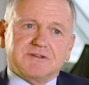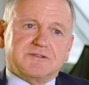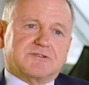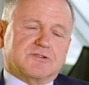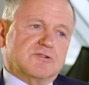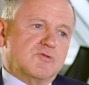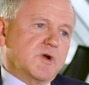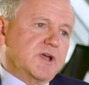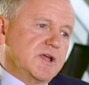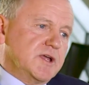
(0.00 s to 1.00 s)
Do
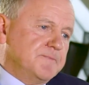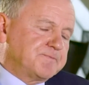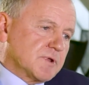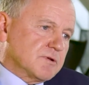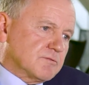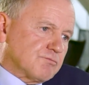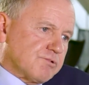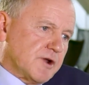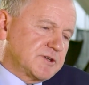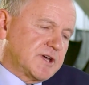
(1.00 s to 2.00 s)
we
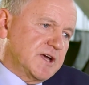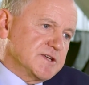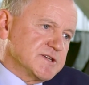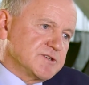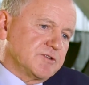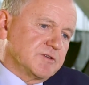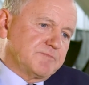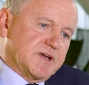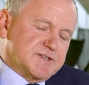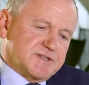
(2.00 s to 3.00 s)
run cases on the
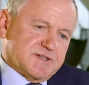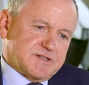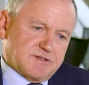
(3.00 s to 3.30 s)
basis